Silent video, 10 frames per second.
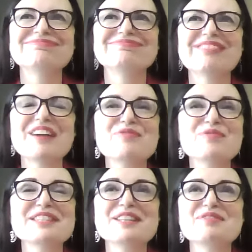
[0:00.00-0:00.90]
I've
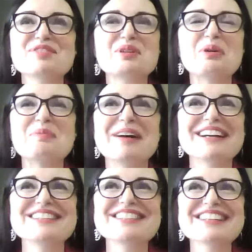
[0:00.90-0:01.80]
received so
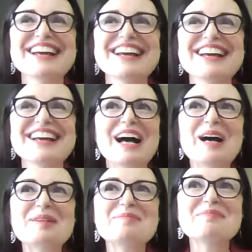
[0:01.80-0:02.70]
much.
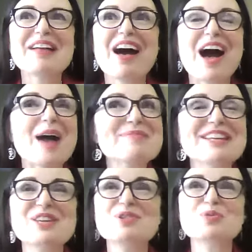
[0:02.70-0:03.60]
I'm going to
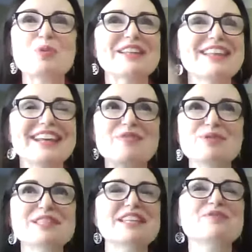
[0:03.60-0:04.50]
use one that I've
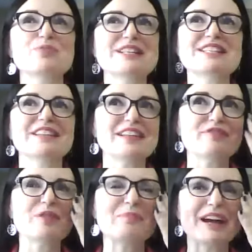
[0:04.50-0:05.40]
received recently
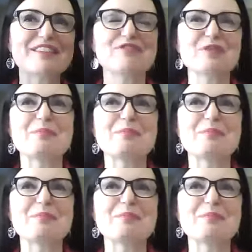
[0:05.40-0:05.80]
from my